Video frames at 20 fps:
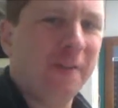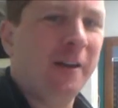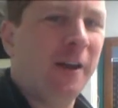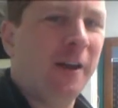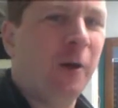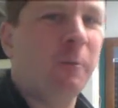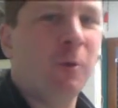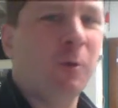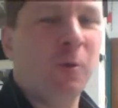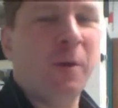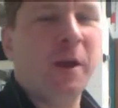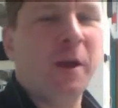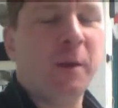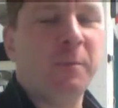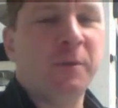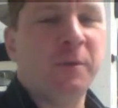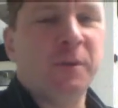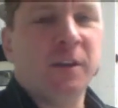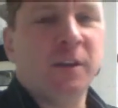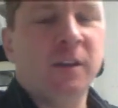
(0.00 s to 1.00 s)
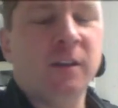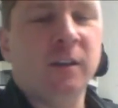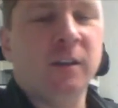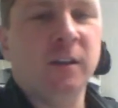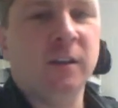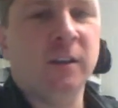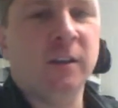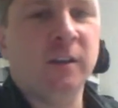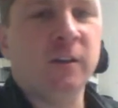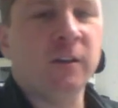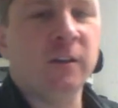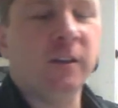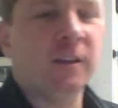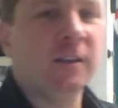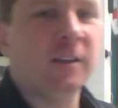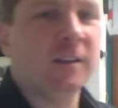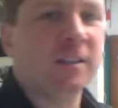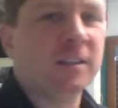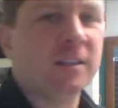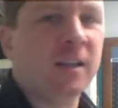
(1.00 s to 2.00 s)
elbow way up there in
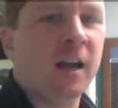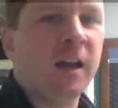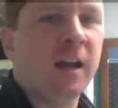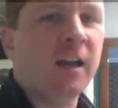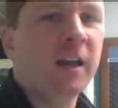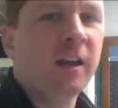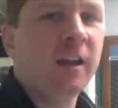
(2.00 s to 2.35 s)
the sky.